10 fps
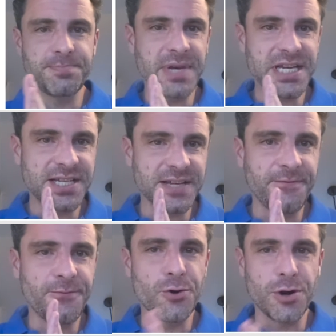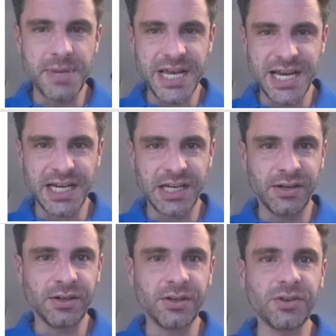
basic formatting